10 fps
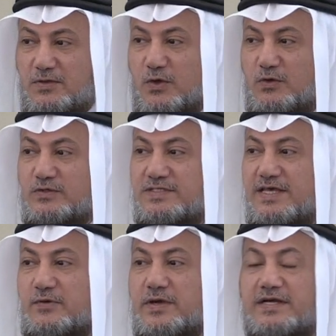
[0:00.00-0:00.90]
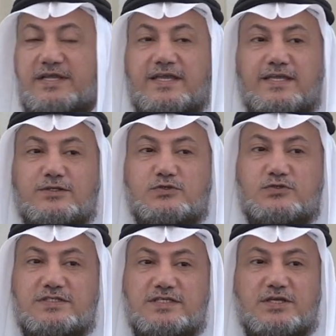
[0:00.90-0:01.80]
because they were keen
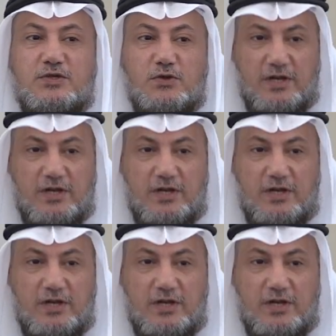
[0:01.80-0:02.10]
to seek